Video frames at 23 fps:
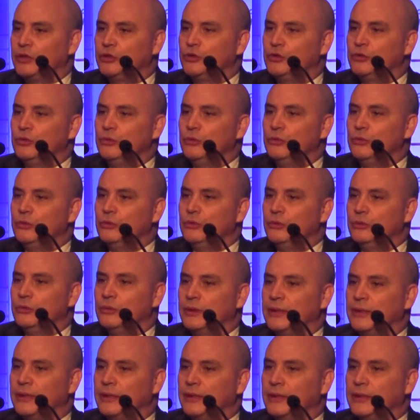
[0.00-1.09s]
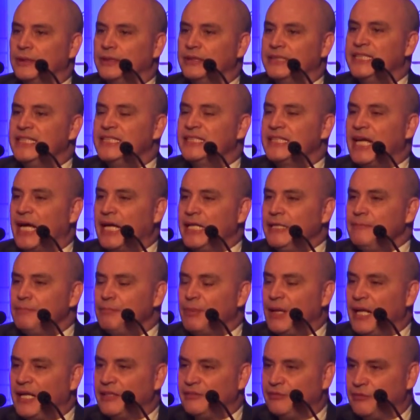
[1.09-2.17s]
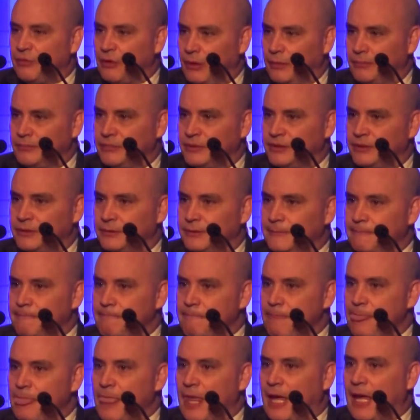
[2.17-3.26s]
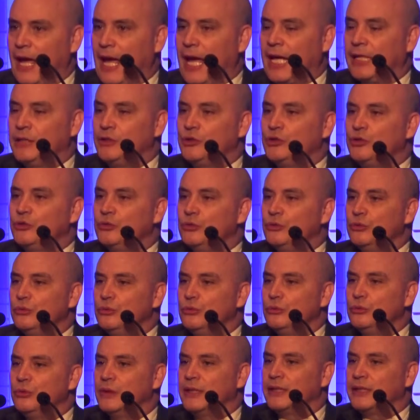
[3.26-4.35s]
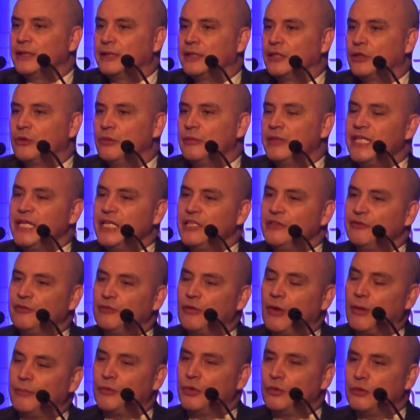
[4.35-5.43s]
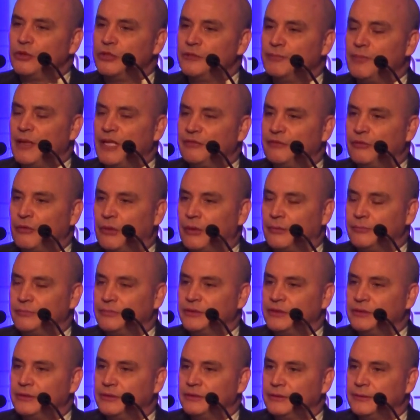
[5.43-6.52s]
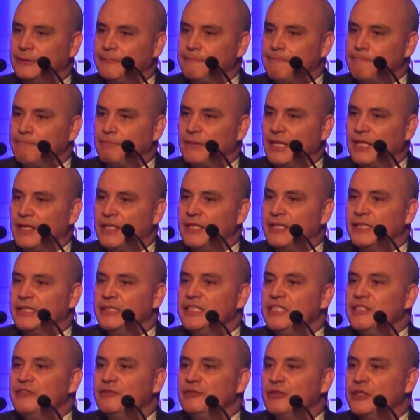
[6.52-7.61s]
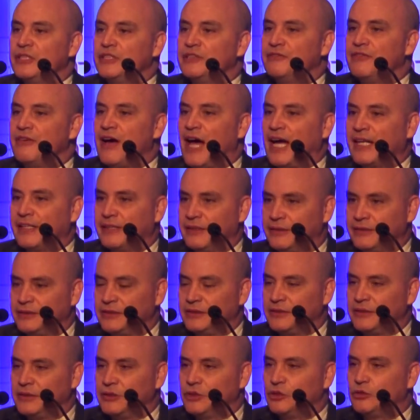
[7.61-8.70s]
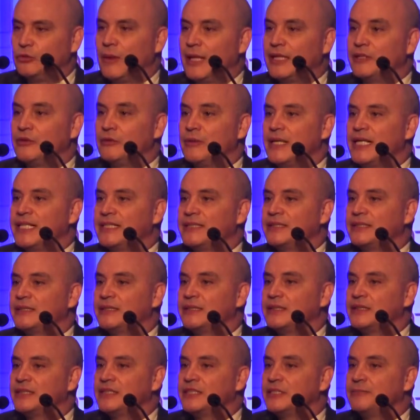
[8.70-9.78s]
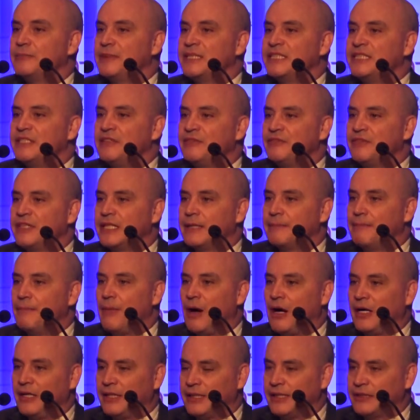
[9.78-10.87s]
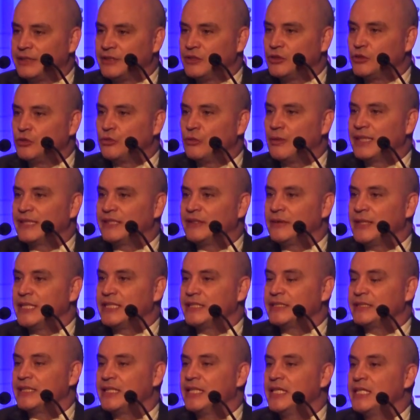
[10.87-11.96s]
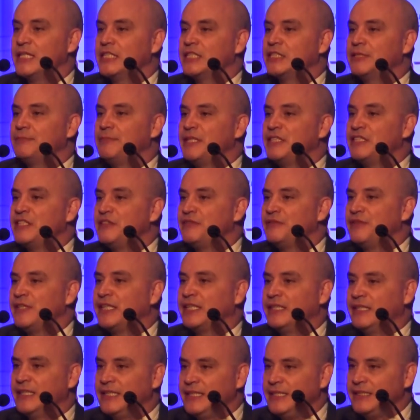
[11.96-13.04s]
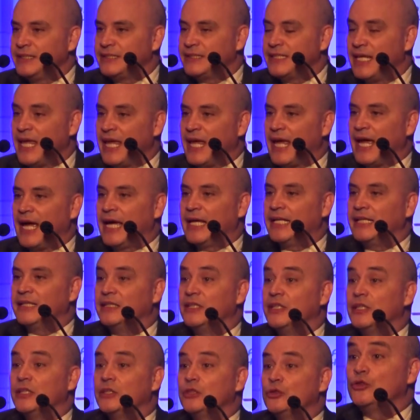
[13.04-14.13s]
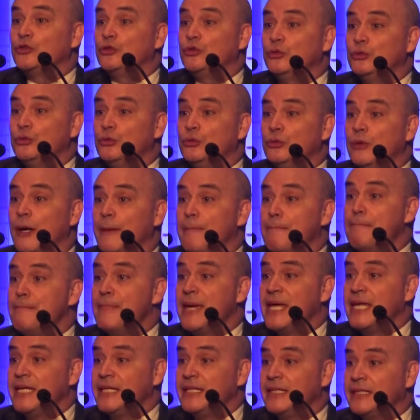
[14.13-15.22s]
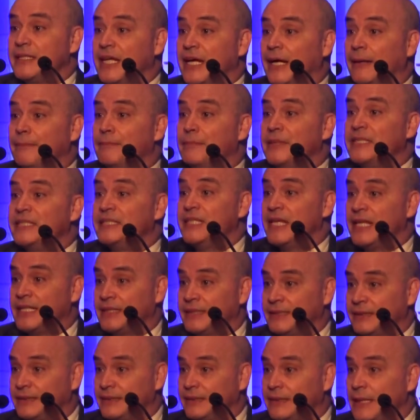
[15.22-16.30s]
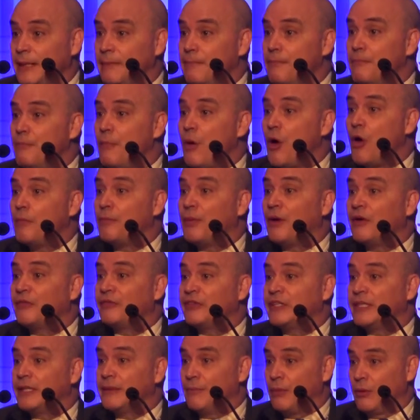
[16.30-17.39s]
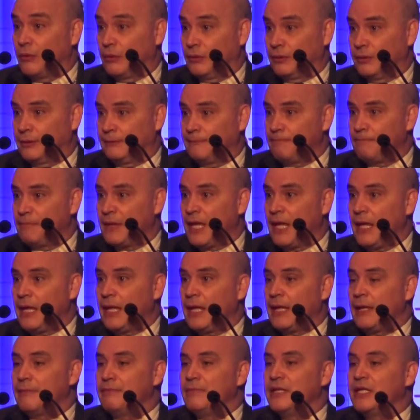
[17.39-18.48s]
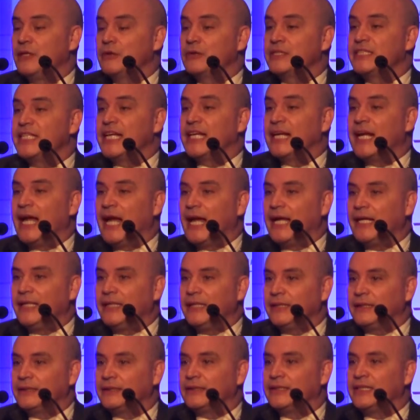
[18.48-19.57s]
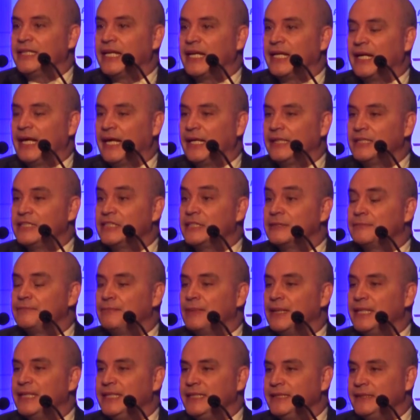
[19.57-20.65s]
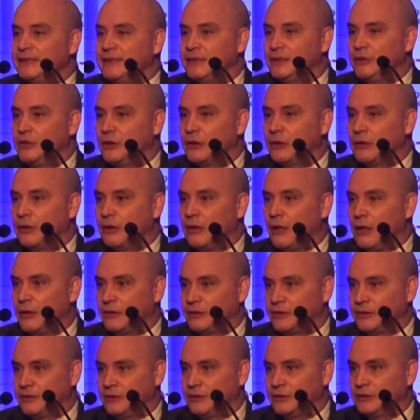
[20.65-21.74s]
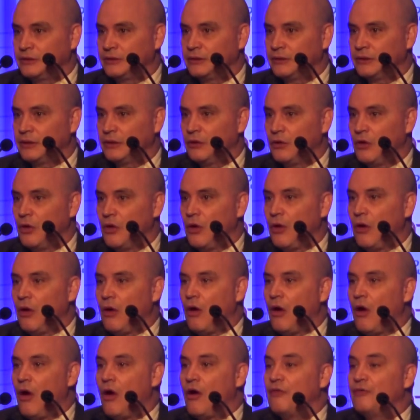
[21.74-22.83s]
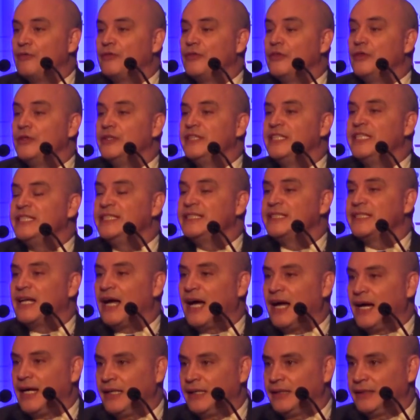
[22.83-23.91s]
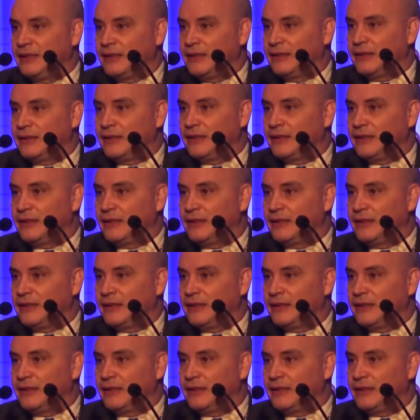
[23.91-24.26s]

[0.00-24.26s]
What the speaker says: to design platforms and to create from those platforms different variants to address specific markets, to address specific needs, and to make their business more profitable. Because they can split the cost of the design